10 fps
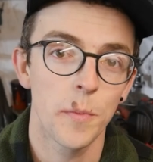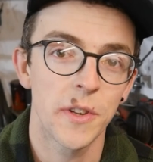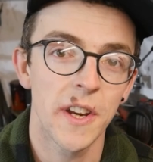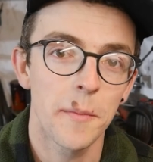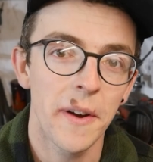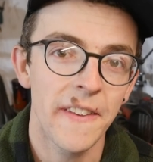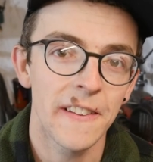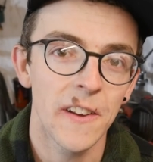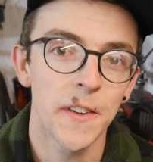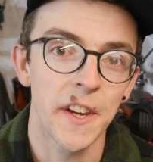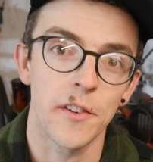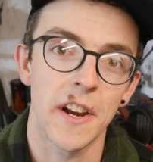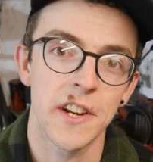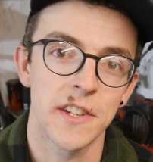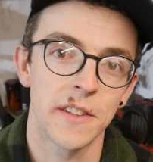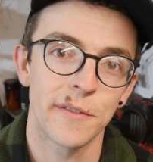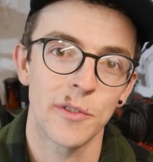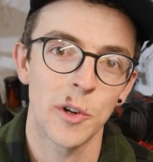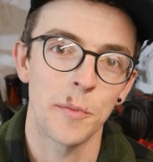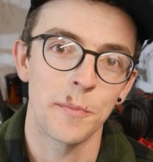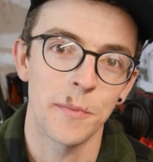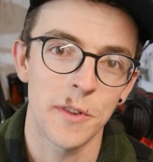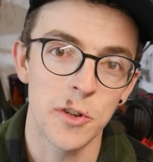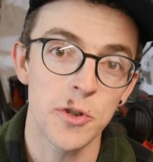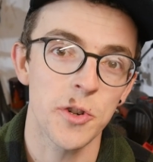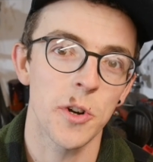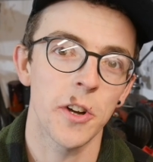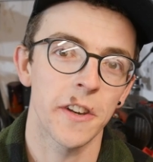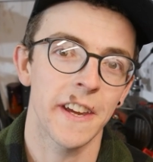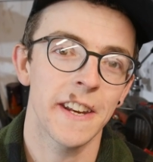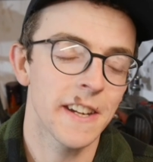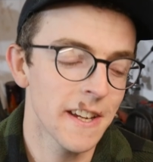Didn't mind that little digression from the usual content.